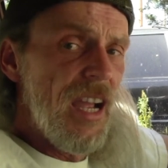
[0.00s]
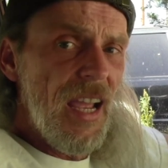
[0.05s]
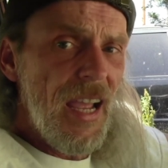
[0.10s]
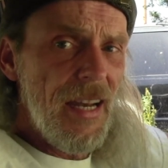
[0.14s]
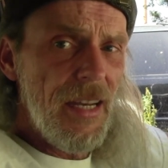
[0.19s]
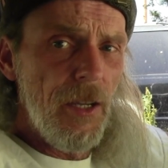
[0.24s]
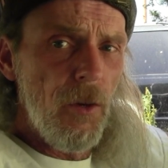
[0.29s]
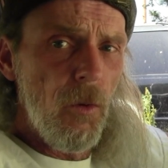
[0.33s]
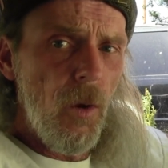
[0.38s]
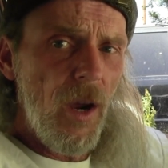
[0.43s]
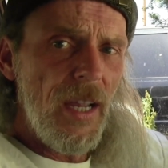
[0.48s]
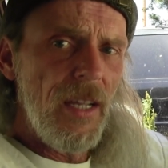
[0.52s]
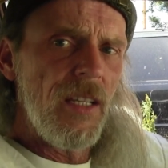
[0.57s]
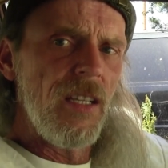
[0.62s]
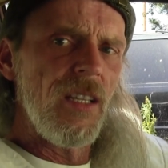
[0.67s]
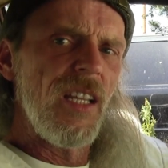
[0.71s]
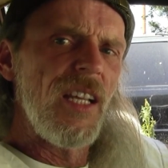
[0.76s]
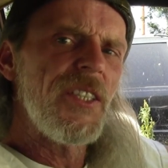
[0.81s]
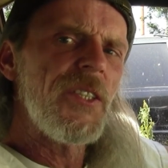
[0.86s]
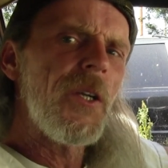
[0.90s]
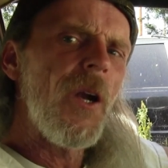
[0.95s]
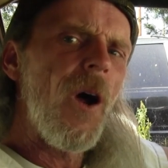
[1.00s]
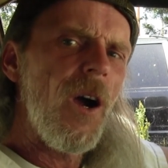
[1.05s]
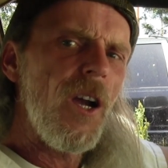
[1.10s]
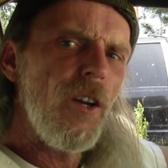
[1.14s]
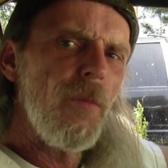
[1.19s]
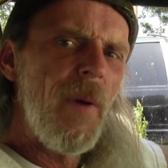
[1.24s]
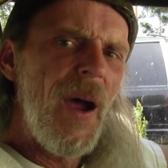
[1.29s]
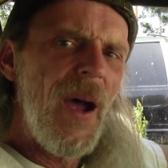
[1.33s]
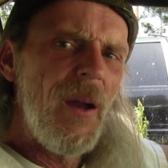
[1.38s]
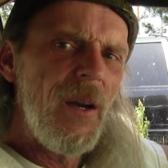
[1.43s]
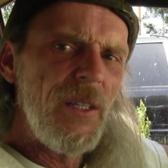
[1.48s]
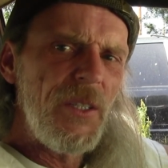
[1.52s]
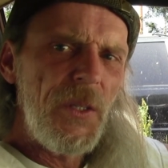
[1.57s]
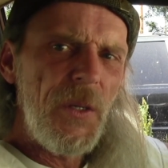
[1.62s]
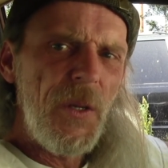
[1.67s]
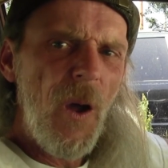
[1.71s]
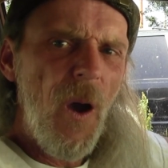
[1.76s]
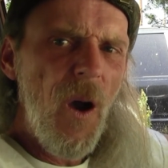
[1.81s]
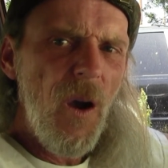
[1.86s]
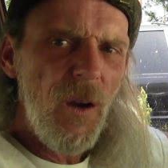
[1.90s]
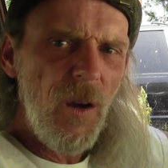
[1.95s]
Anyway, let's talk about a
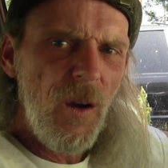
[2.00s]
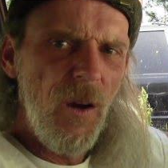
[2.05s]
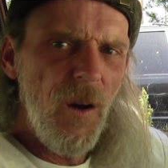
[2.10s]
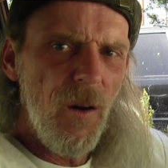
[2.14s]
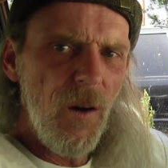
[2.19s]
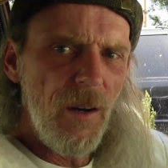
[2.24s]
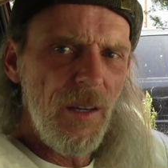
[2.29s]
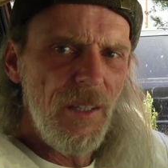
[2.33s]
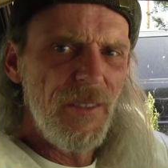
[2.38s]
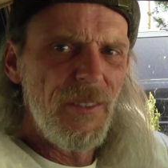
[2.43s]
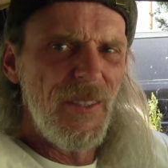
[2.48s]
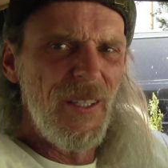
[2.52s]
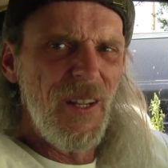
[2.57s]
stock car,